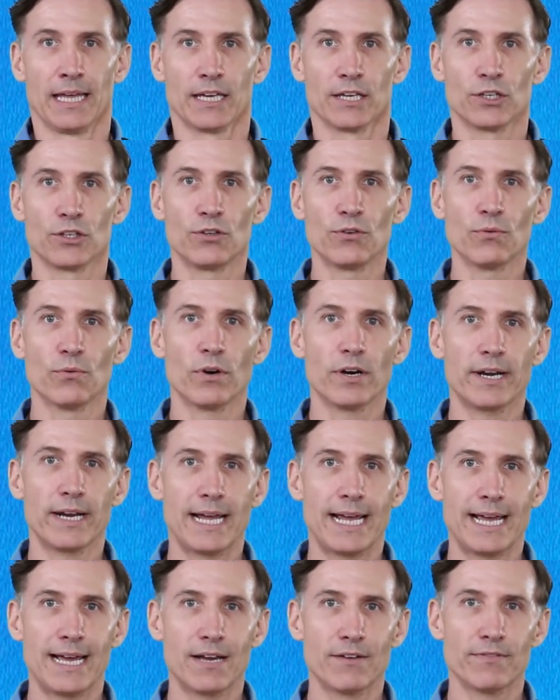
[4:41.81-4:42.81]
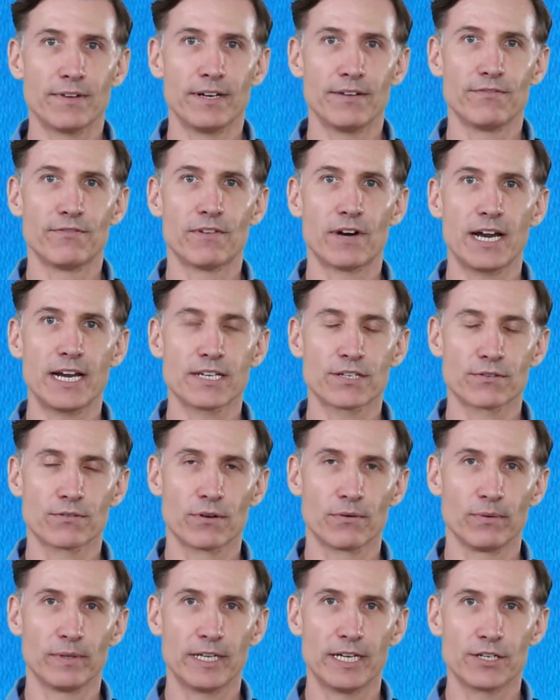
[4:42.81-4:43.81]
You want to have an advisory
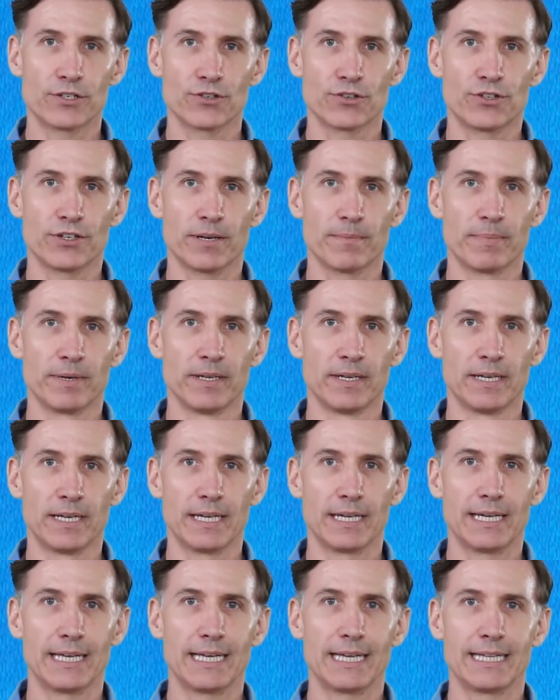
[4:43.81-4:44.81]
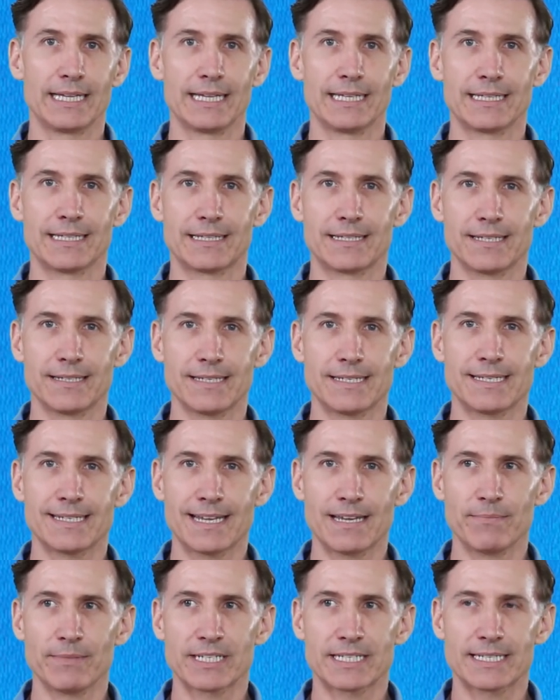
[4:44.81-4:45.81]
relationship to the
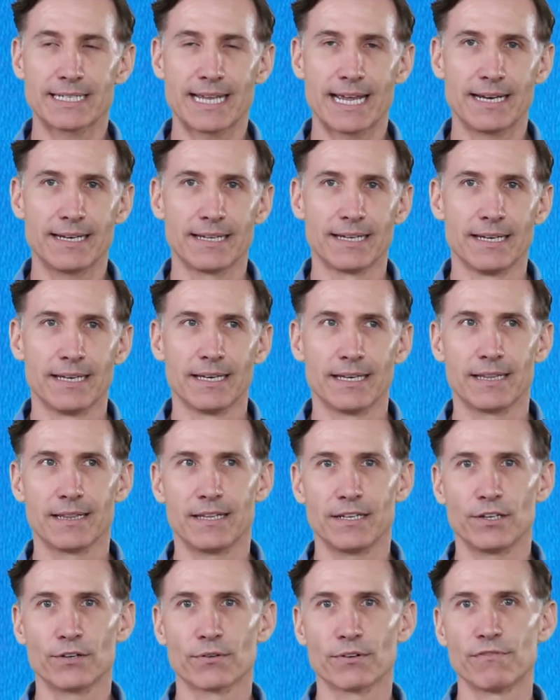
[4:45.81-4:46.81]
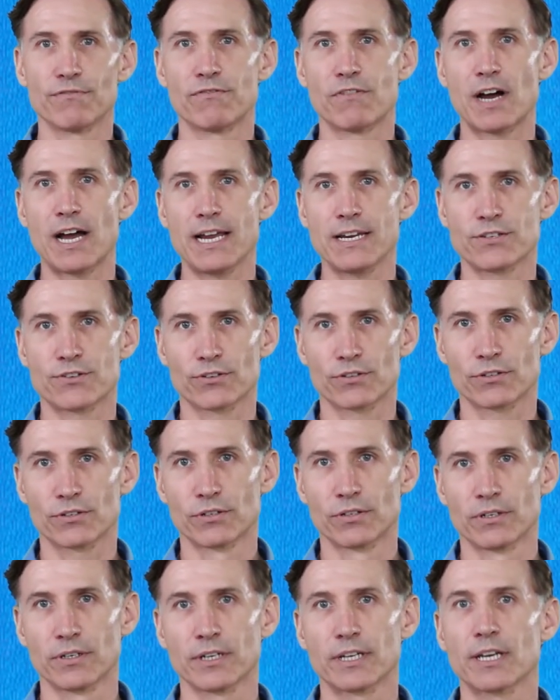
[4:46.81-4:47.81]
same extent that your advisor
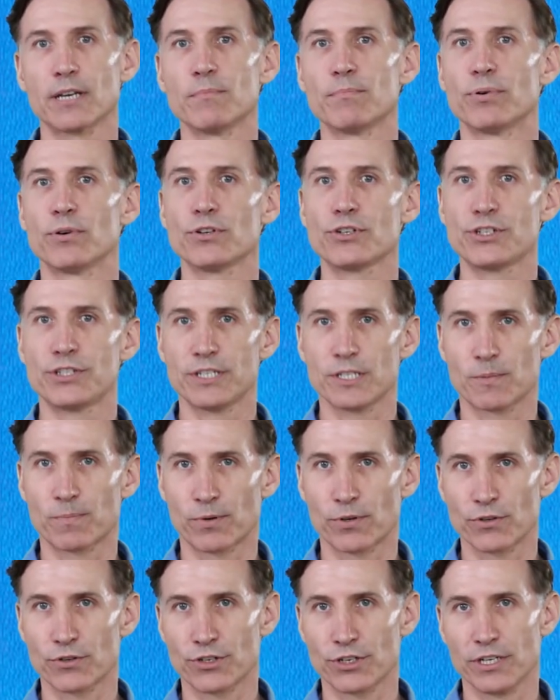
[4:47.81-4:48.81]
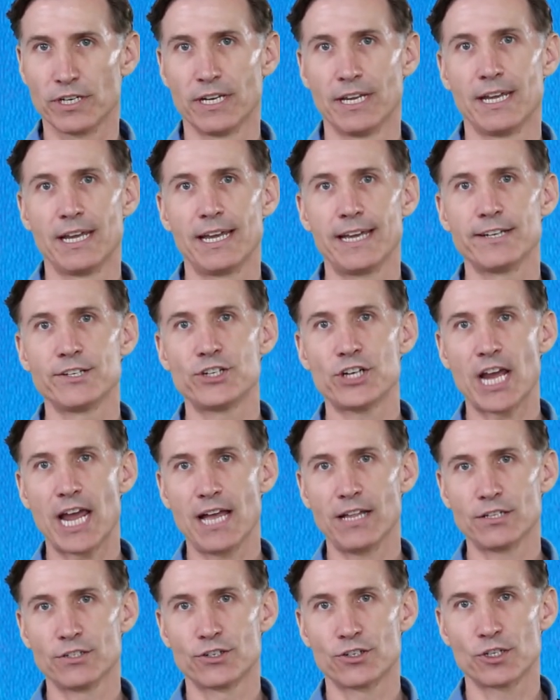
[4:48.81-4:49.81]
can push this person and
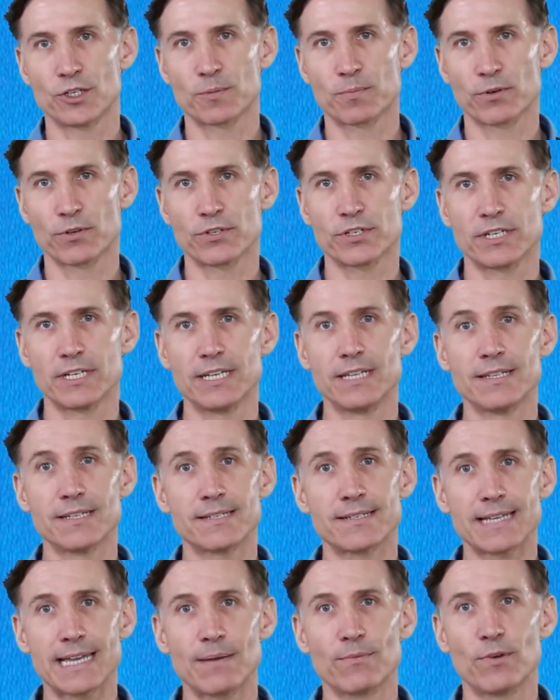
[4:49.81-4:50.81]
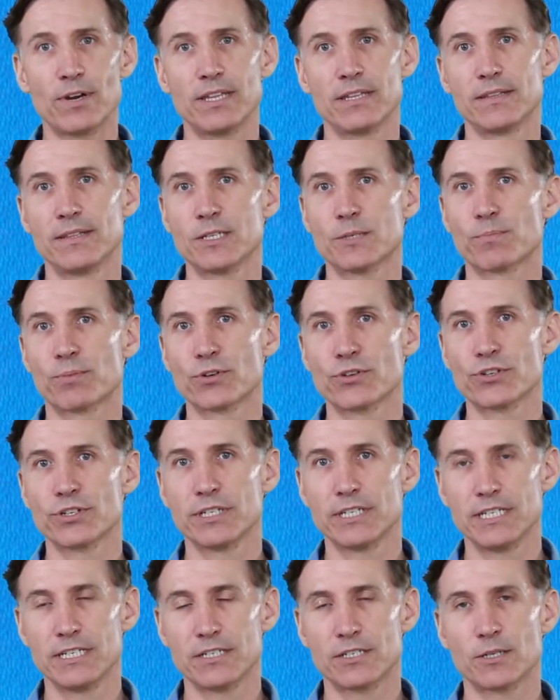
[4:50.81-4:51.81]
challenge this person in the same way that this
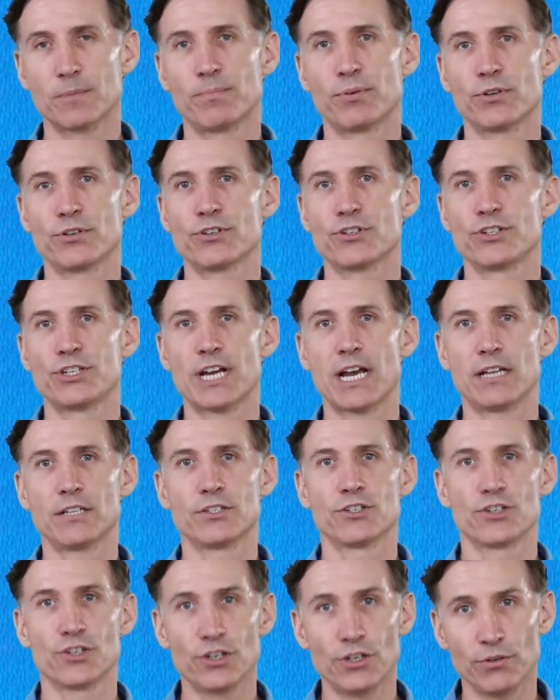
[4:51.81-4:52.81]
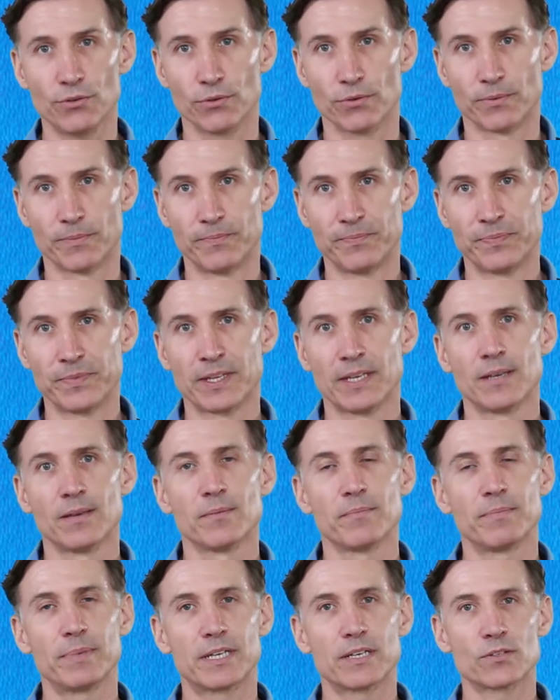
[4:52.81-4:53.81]
person needs to push and challenge you.
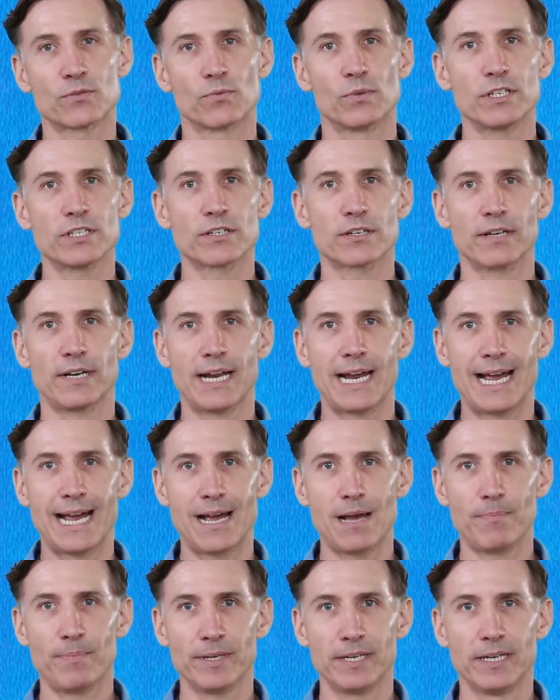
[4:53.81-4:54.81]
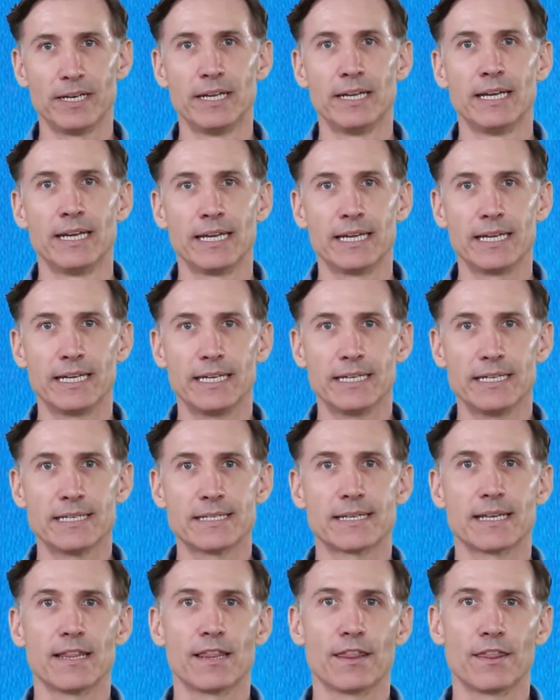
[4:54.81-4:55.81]
Because what's going to happen
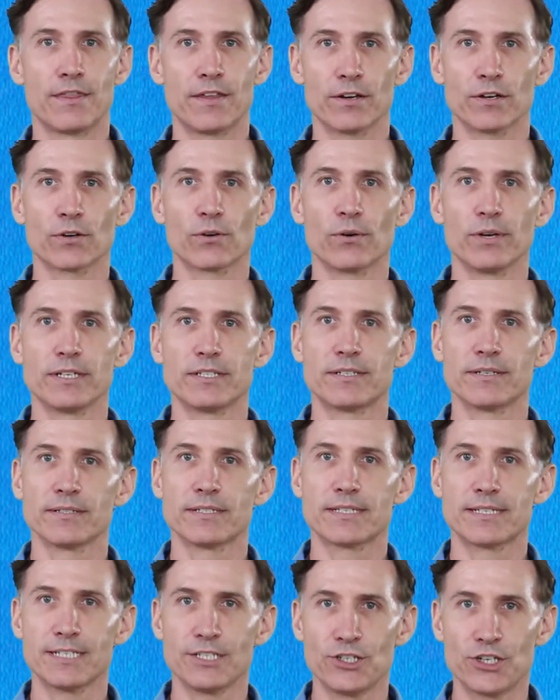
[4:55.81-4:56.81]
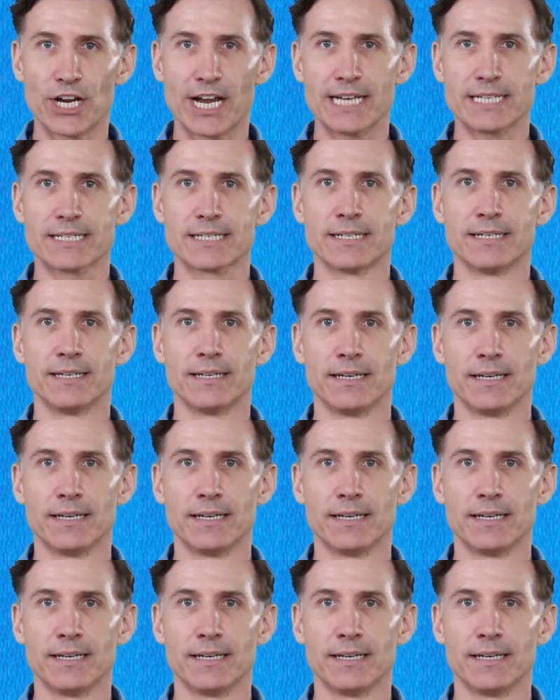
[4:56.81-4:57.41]
is they're going to suggest